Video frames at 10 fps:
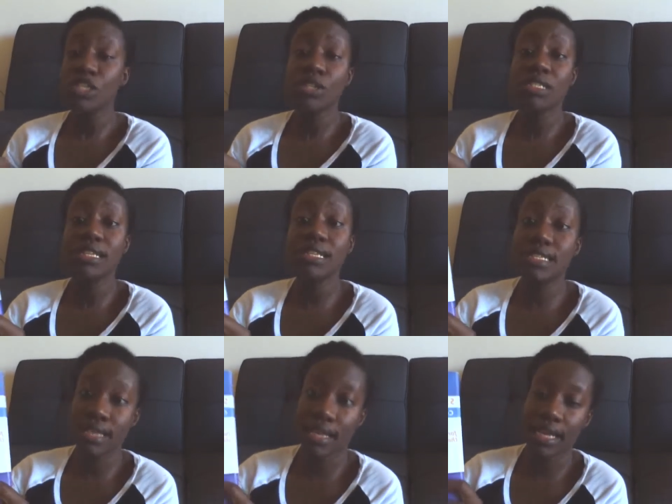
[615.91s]
So to the
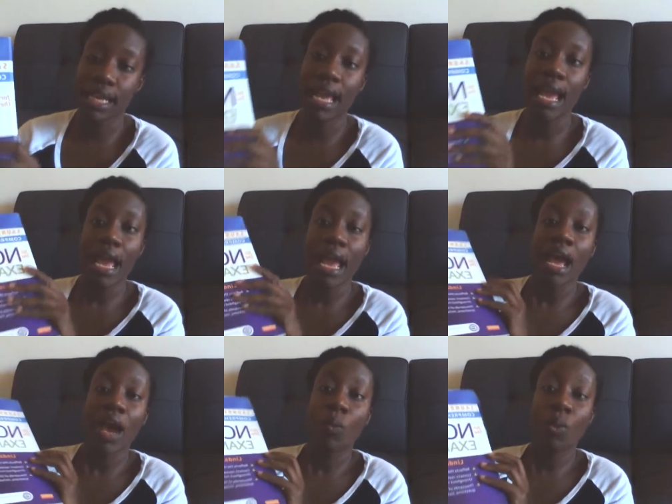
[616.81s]
studying,
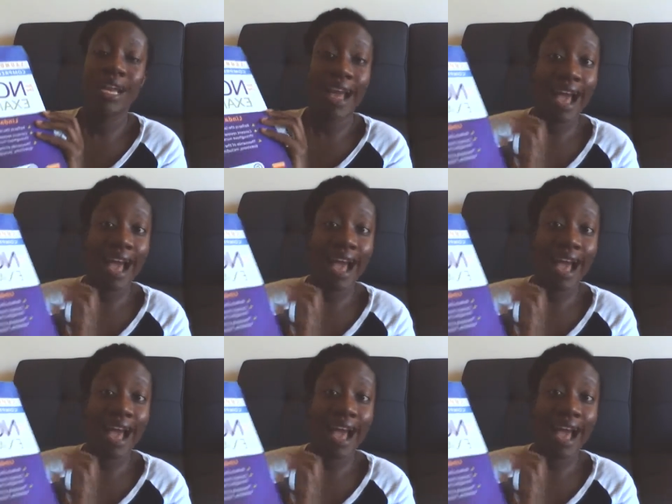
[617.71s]
what